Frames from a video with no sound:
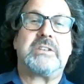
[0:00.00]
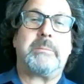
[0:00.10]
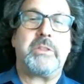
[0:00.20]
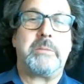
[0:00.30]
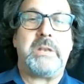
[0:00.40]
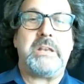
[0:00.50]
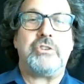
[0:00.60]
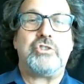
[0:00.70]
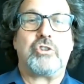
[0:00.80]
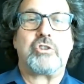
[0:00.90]
of the
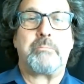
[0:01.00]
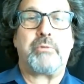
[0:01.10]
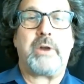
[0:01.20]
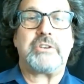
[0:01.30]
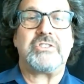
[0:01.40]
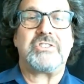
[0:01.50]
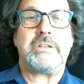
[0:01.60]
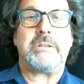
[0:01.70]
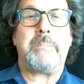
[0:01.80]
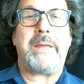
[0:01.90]
meningeal compressions
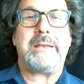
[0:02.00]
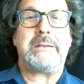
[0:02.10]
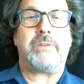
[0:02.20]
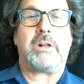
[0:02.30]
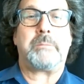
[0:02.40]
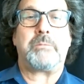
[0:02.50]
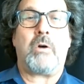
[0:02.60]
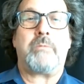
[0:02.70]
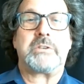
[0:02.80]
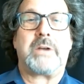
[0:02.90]
that may develop
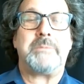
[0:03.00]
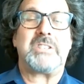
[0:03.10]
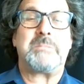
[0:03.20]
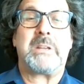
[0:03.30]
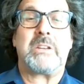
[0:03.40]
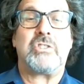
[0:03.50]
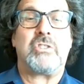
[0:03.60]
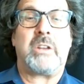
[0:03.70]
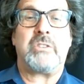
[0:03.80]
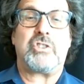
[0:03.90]
over time just because
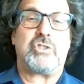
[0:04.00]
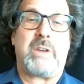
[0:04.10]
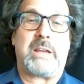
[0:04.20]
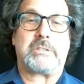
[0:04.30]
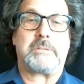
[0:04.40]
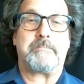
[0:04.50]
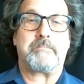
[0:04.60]
you're under stress.